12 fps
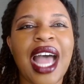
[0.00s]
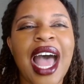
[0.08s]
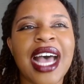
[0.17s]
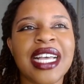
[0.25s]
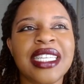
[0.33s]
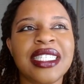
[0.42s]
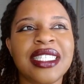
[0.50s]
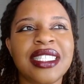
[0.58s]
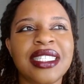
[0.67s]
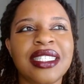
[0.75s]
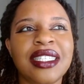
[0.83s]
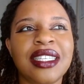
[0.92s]

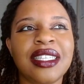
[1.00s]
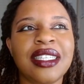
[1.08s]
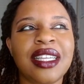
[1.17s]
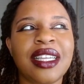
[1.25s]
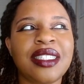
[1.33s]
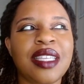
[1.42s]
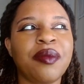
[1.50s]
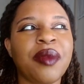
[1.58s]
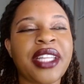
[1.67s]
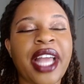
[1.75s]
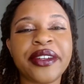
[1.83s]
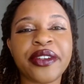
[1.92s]
as
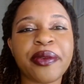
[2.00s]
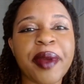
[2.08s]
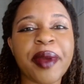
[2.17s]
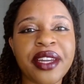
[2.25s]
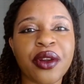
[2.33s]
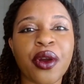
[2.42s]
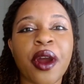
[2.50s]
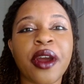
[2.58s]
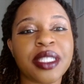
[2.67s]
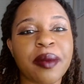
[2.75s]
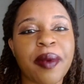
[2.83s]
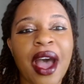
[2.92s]
a detriment or
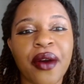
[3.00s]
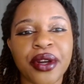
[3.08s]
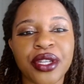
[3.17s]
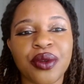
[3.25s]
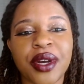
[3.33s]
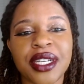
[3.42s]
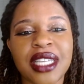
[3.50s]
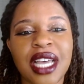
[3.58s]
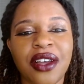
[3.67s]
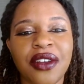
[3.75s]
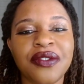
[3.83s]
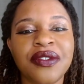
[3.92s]
as a power to
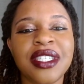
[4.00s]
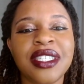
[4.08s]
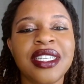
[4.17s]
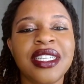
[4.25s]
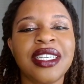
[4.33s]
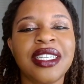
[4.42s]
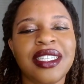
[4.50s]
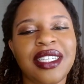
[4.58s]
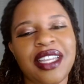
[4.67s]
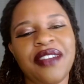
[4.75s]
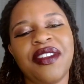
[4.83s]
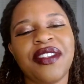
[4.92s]
ourselves,
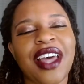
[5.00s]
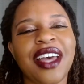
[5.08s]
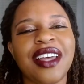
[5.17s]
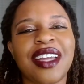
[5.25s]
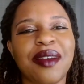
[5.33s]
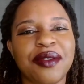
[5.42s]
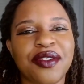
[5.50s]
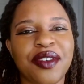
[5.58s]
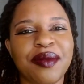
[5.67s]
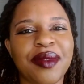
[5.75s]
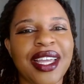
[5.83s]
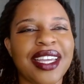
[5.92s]
even if that comes
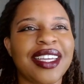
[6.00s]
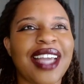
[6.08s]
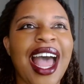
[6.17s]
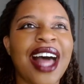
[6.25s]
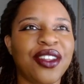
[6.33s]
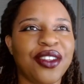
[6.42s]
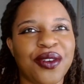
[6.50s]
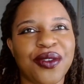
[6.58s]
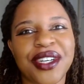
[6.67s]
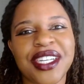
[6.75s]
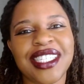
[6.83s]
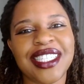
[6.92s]
from like
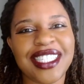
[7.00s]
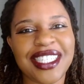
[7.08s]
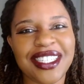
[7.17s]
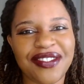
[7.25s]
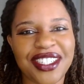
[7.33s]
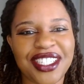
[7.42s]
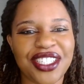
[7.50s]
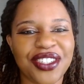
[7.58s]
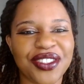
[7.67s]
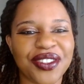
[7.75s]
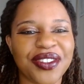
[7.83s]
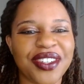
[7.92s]
allegories and TV shows or